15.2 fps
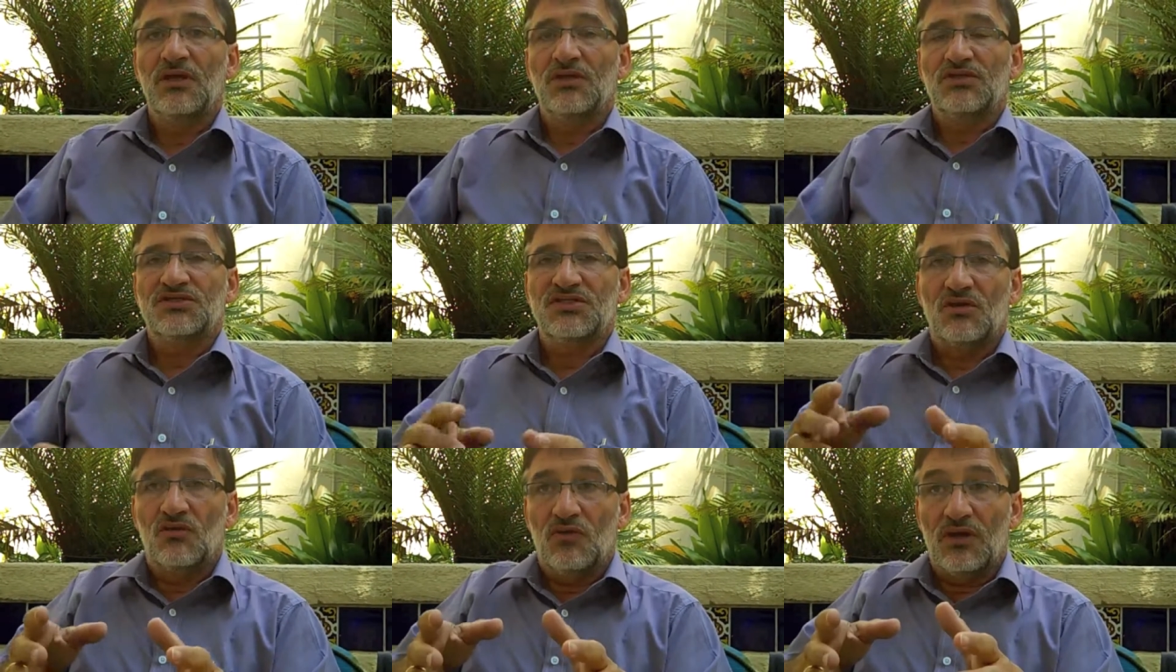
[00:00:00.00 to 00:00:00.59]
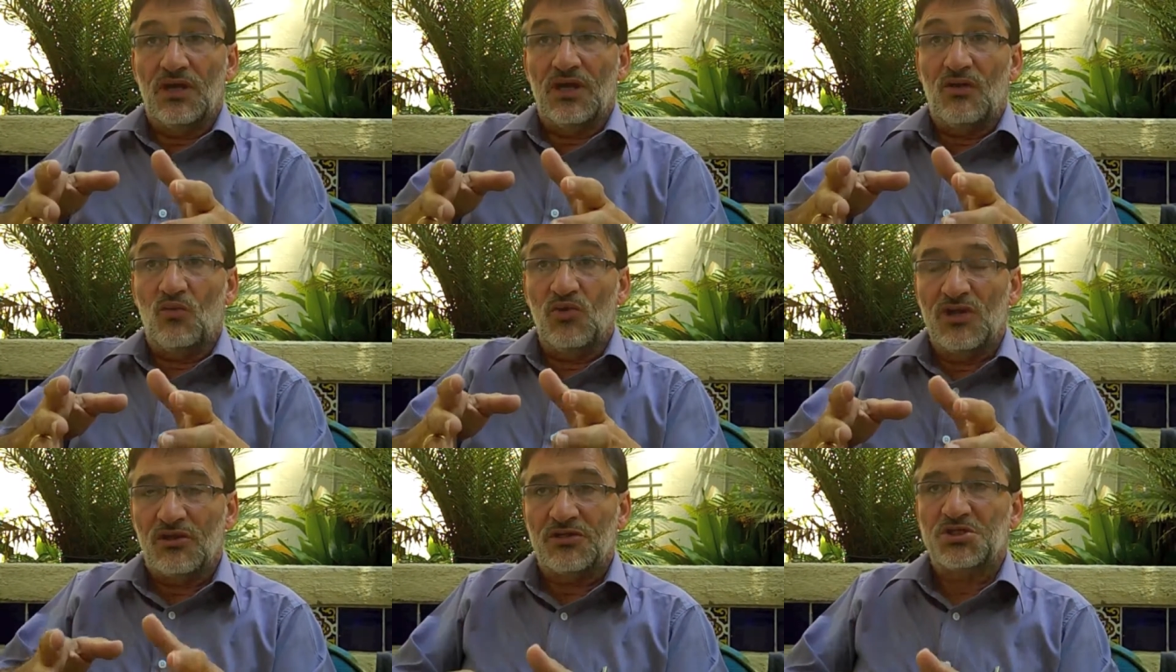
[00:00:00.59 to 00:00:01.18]
So
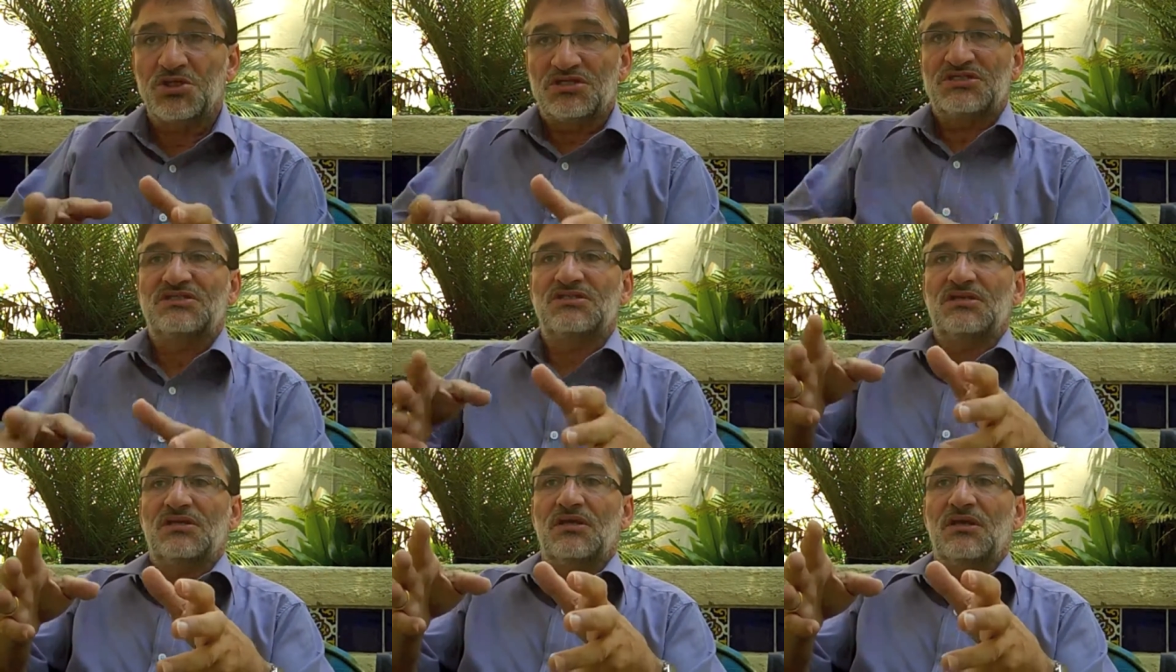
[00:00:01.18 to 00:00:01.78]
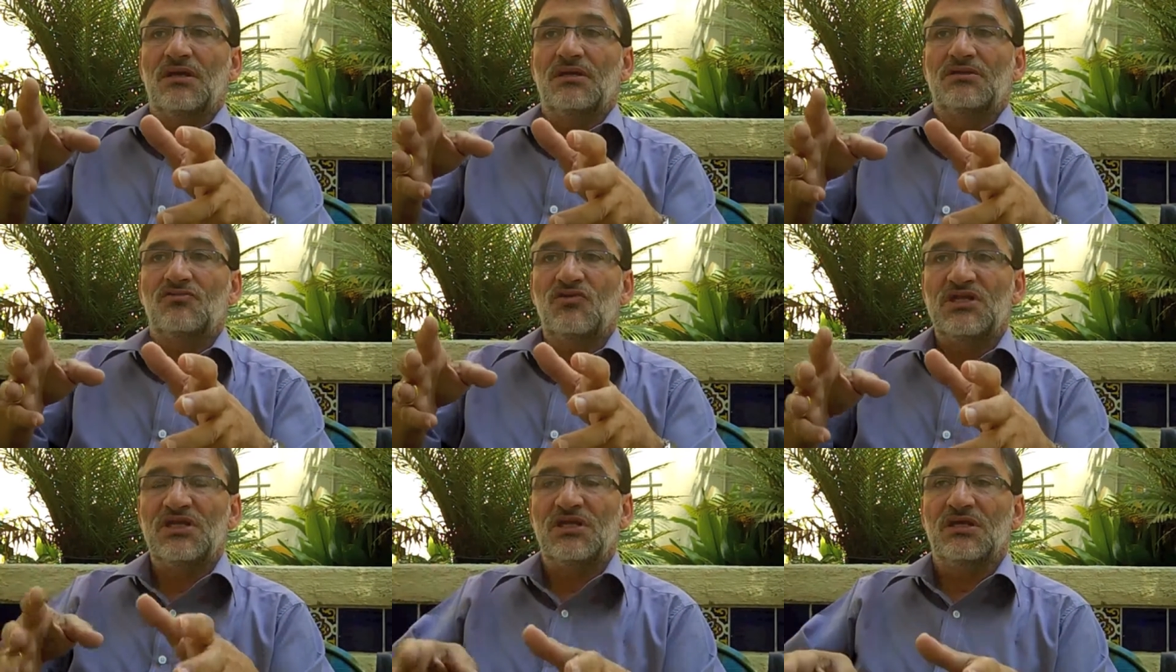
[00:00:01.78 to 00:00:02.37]
we are just
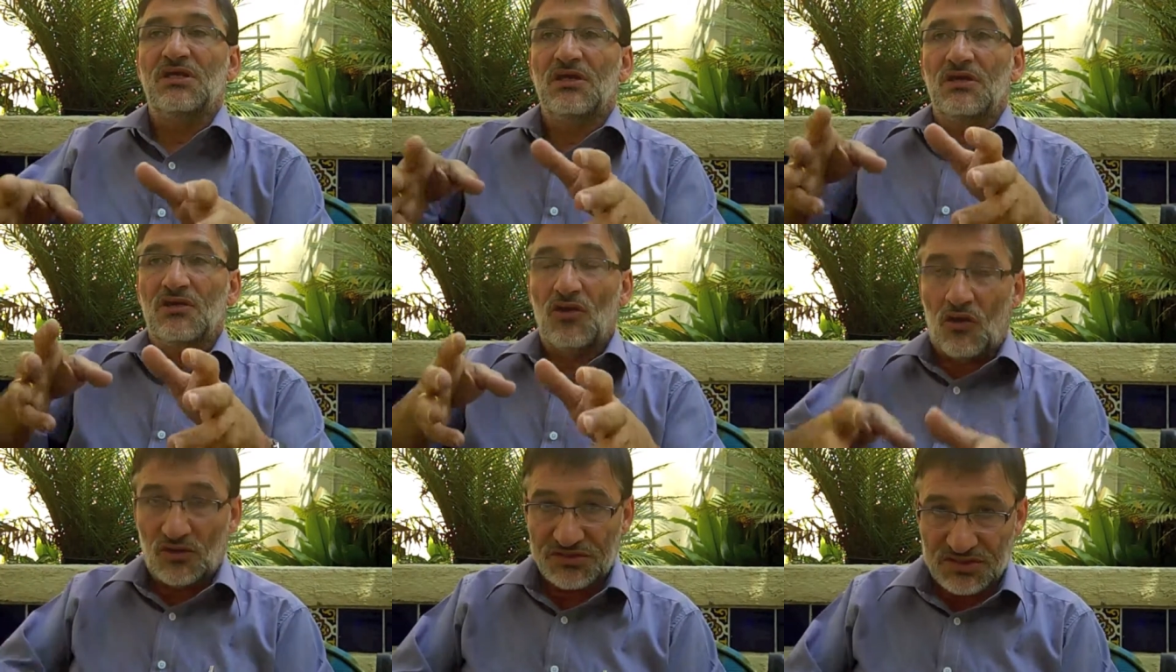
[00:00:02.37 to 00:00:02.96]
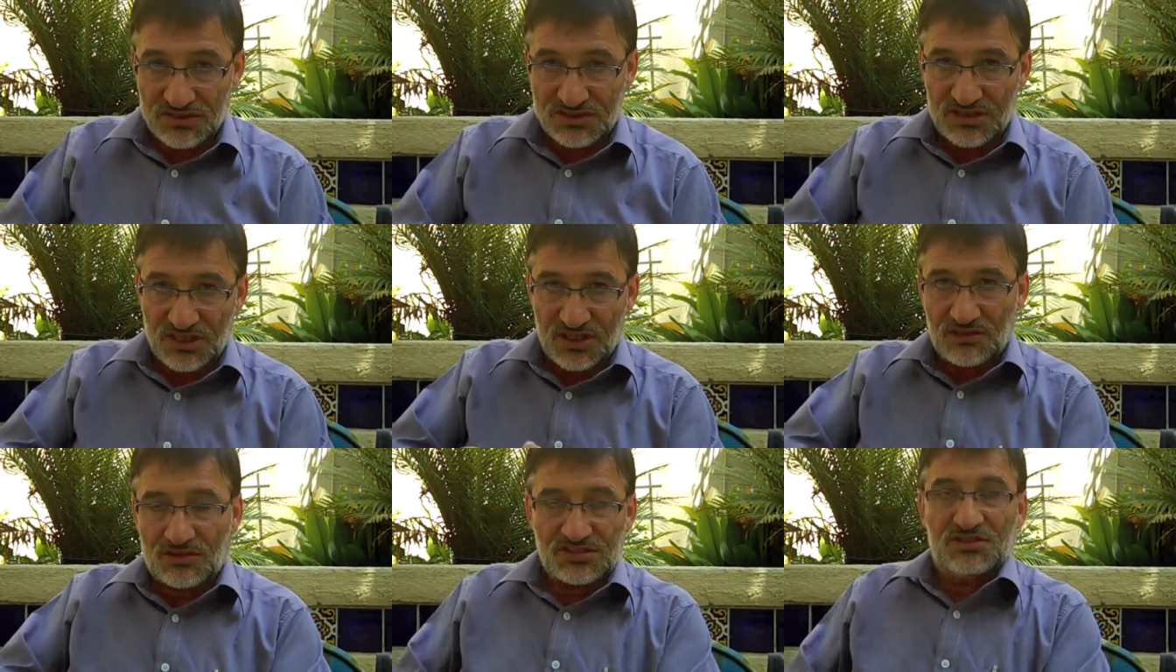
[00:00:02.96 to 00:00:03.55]
treating causes
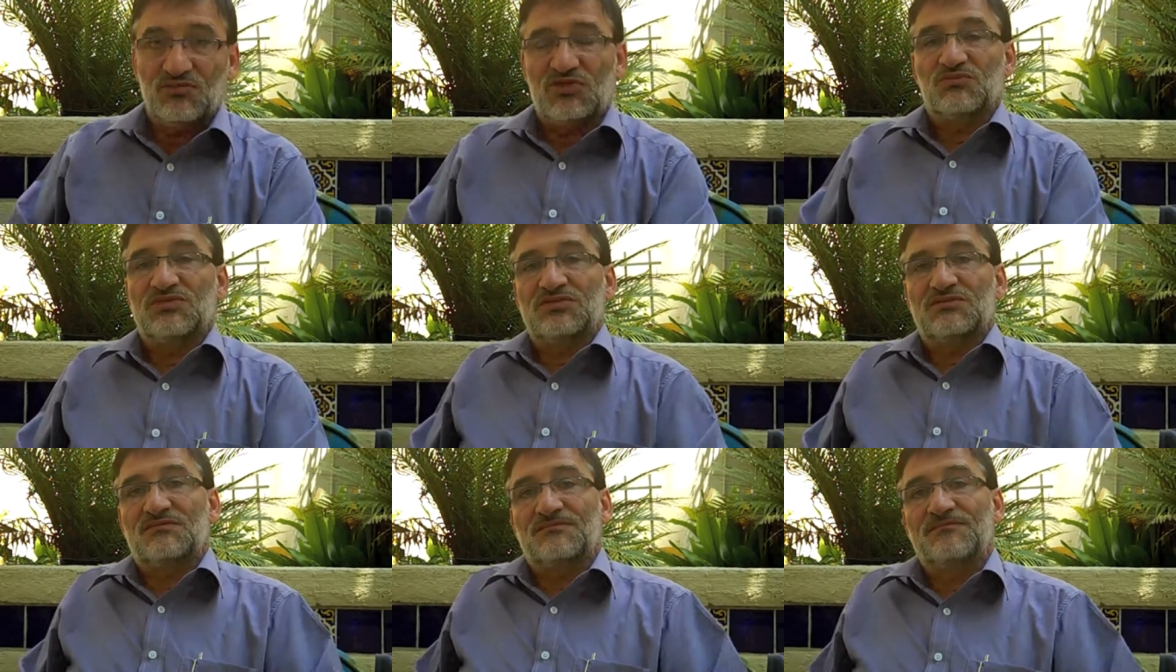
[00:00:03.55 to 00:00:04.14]
and not symptoms.